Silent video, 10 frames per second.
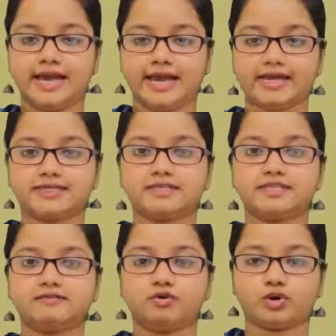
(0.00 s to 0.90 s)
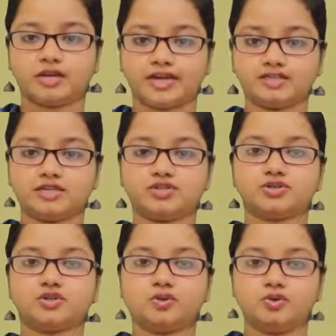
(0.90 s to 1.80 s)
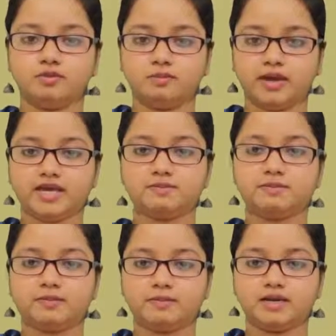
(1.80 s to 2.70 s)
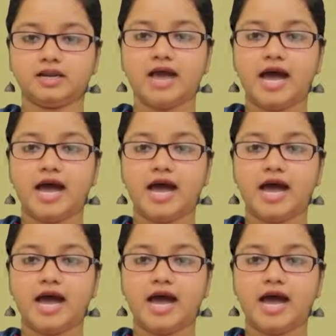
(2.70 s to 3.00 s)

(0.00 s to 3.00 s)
excessive localization would make people